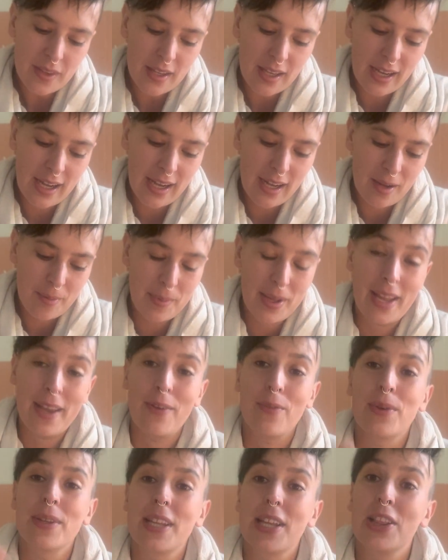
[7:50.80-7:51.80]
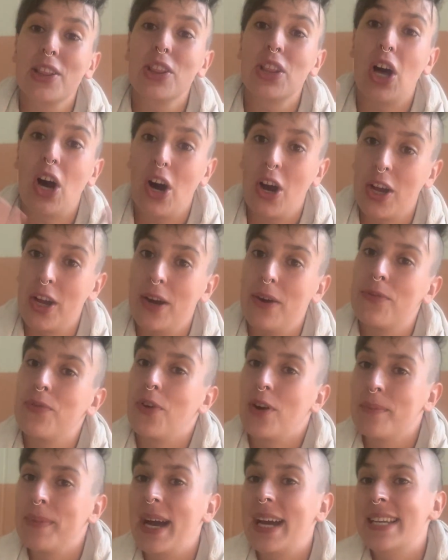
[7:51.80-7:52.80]
a really long
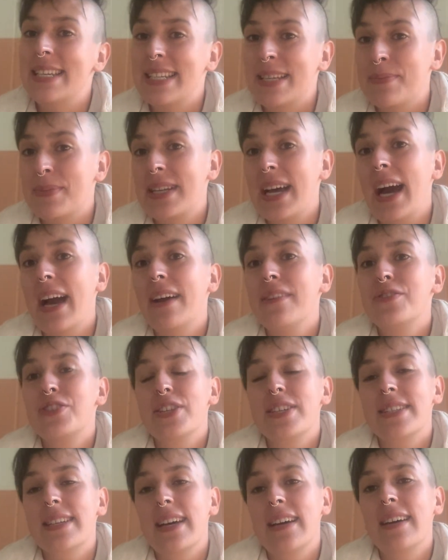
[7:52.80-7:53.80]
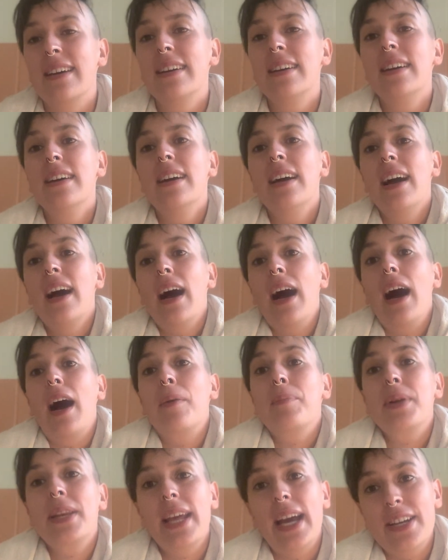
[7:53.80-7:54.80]
format deep dive. She's a
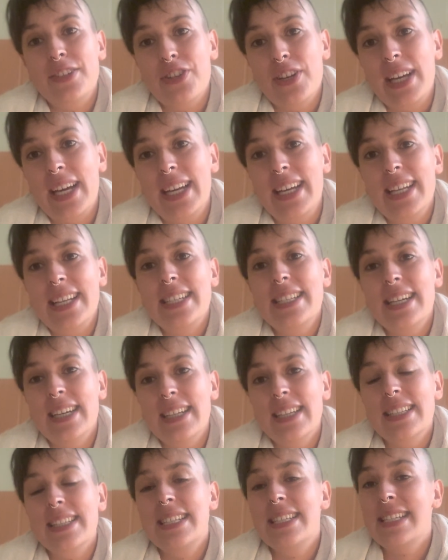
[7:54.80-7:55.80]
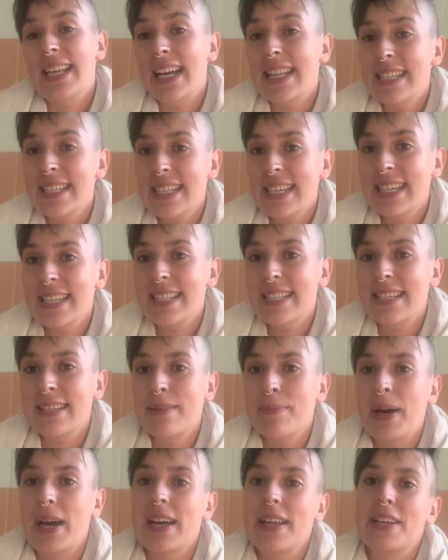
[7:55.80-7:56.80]
pediatric and adult dentist,
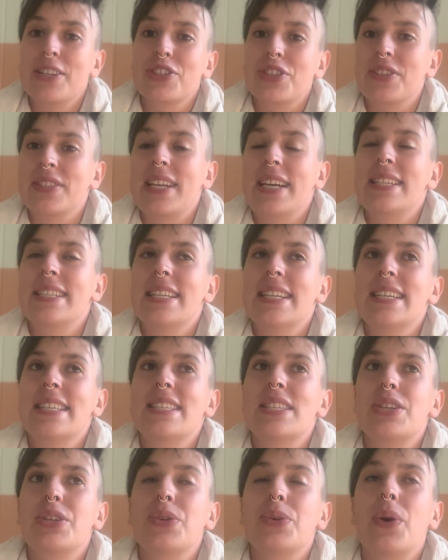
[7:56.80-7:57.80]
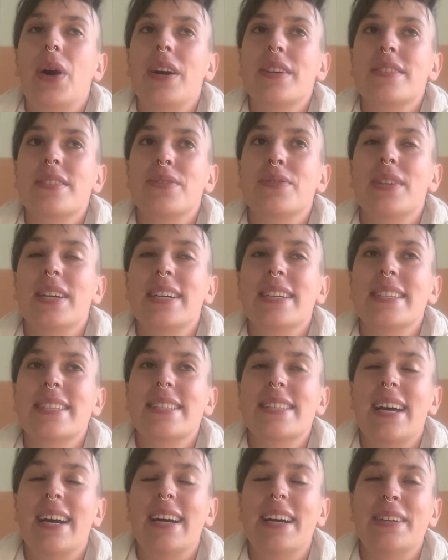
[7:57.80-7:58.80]
biological dentist, who also
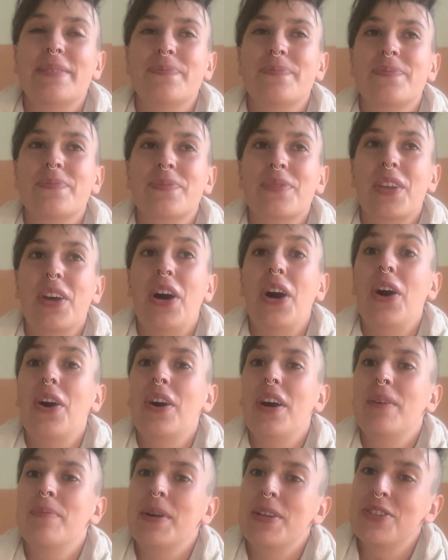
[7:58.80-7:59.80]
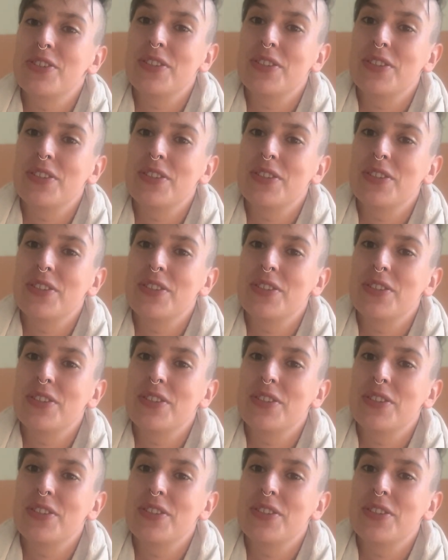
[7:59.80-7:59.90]
does a bunch